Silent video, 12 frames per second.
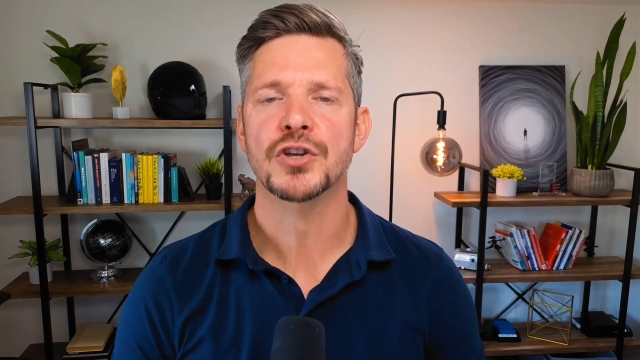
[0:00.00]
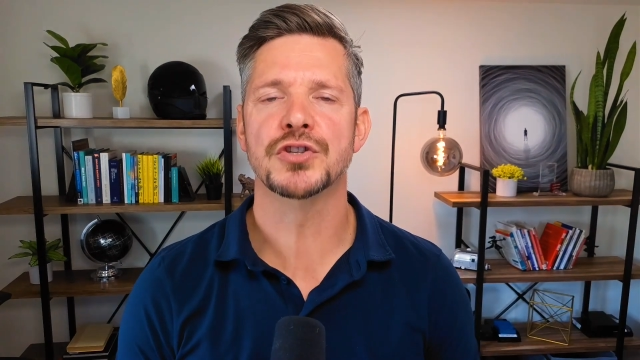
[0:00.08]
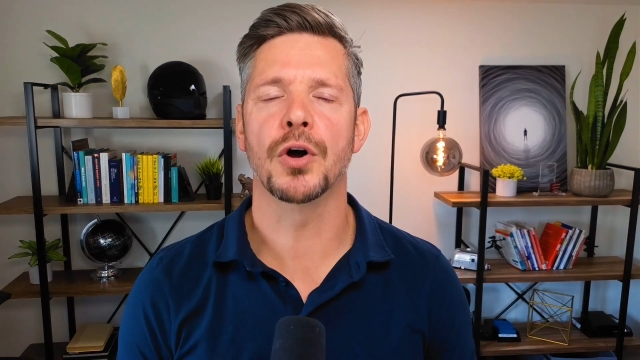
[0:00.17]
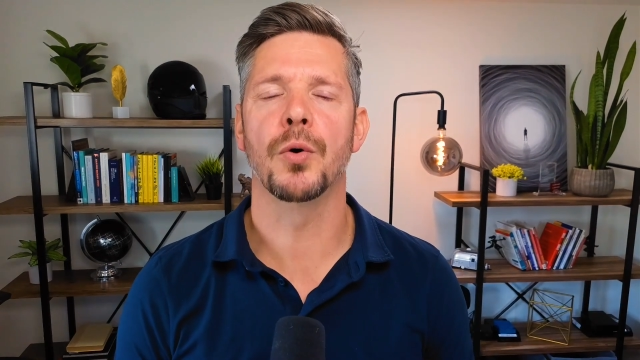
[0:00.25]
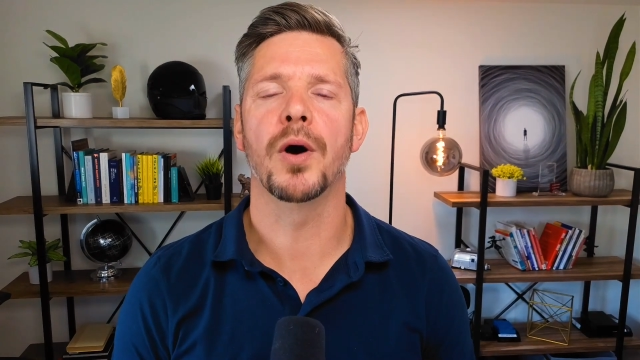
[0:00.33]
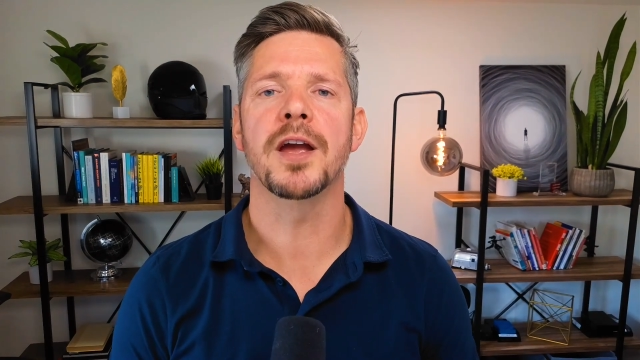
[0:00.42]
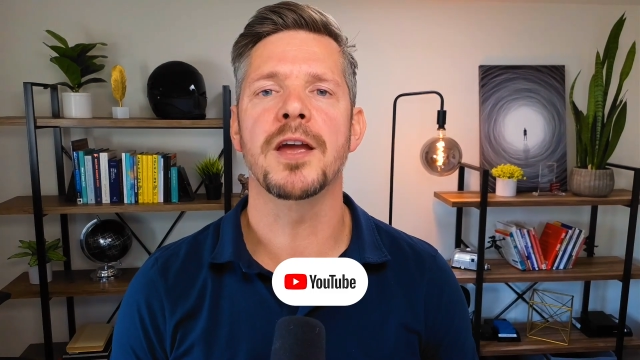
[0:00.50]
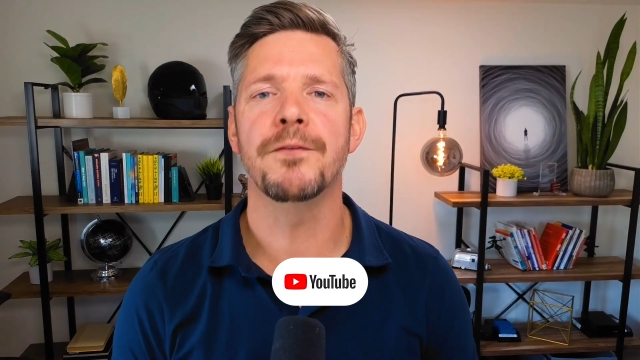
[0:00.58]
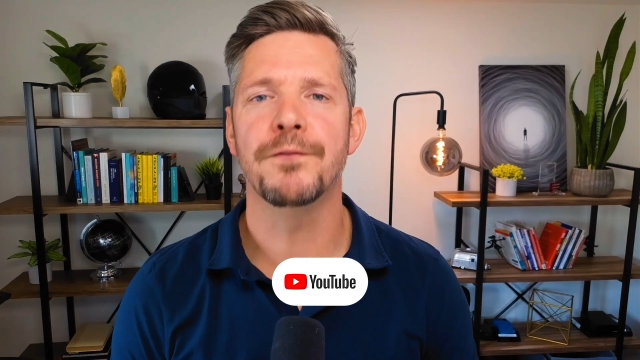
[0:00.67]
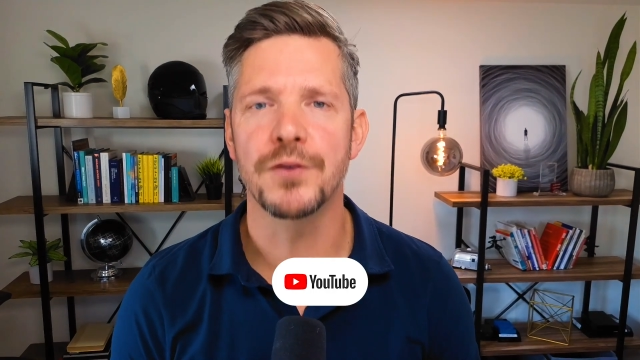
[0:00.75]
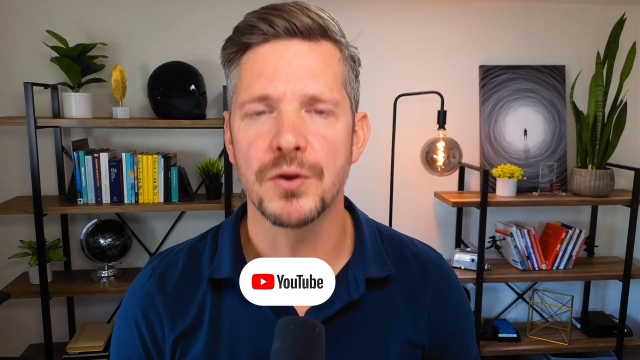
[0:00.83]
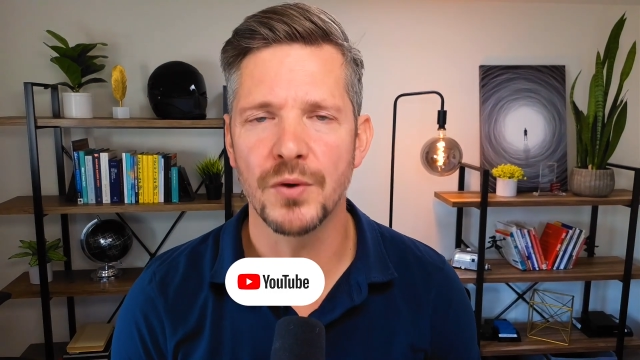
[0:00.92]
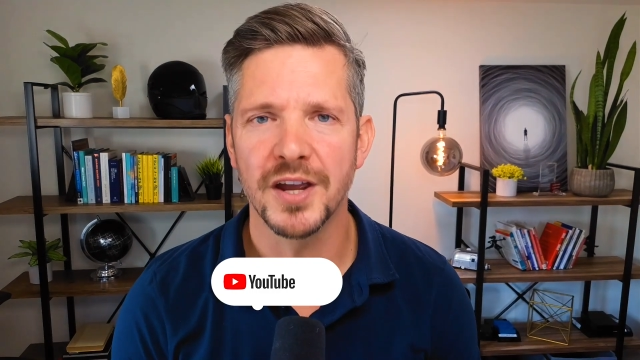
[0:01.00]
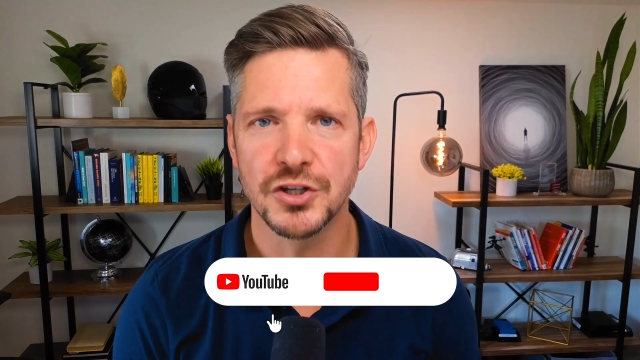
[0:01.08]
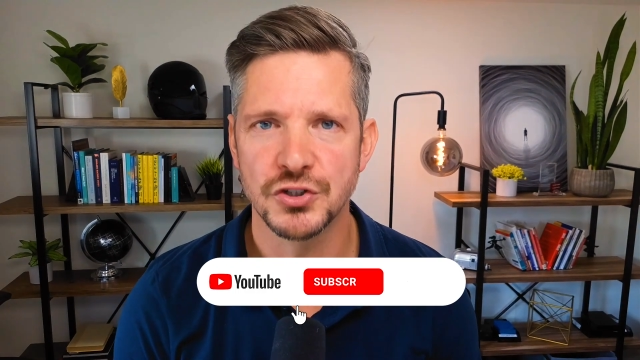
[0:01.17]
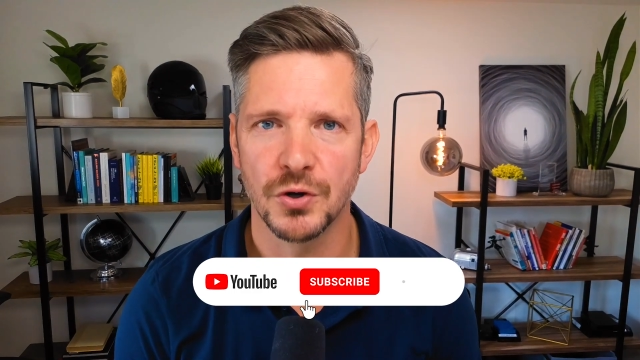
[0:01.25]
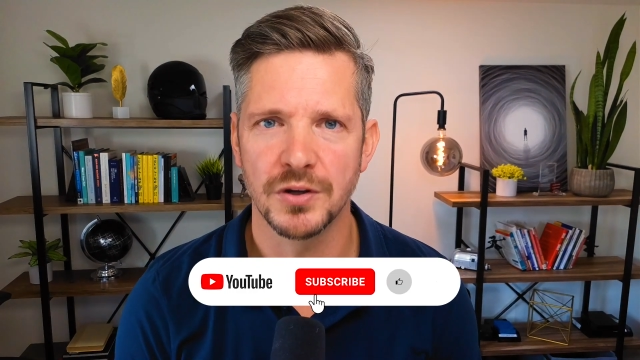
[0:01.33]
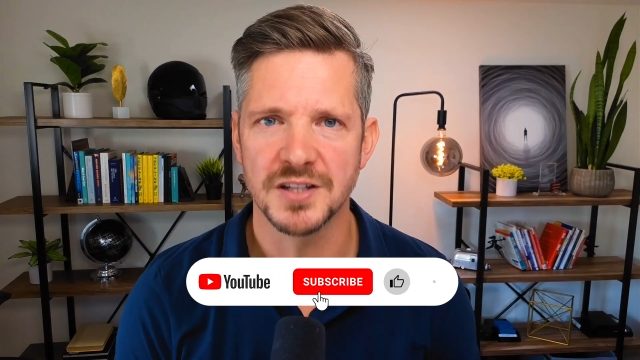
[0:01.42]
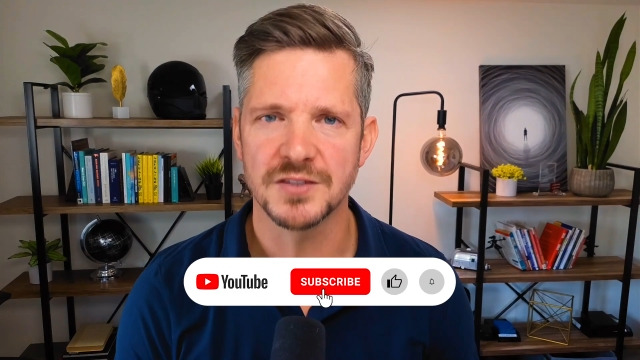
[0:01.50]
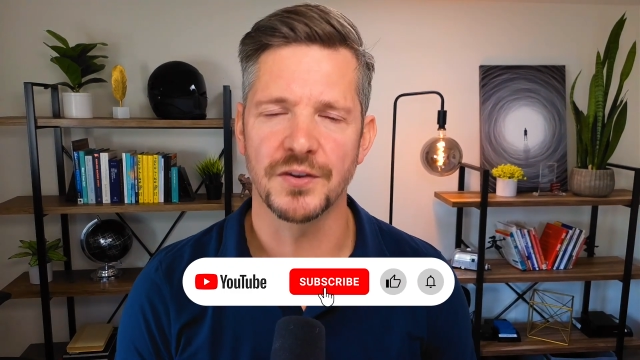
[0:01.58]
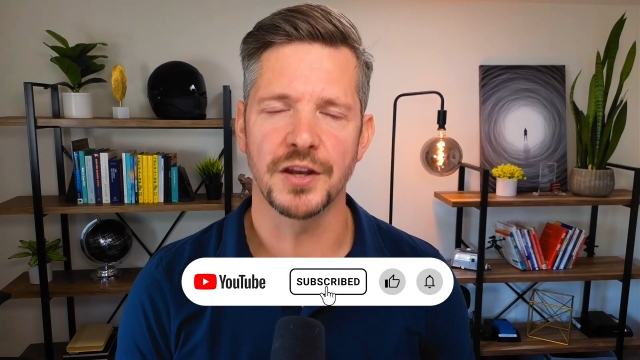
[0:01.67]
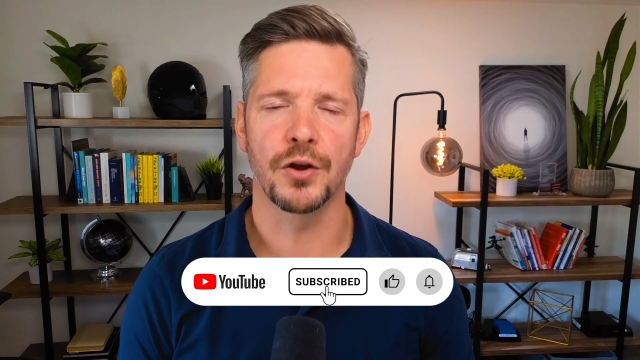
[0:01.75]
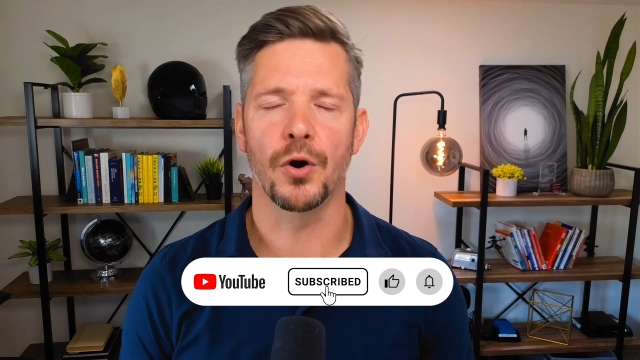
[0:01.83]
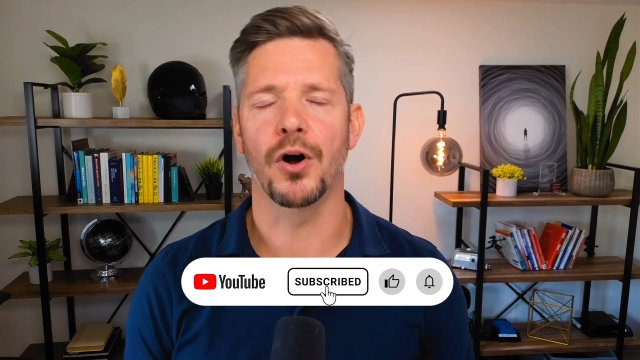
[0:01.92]
So if you enjoyed this
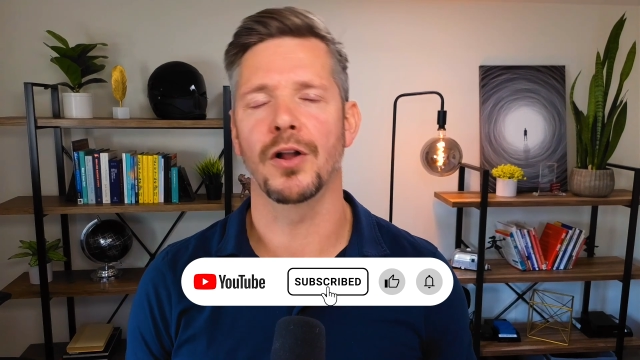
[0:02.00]
video,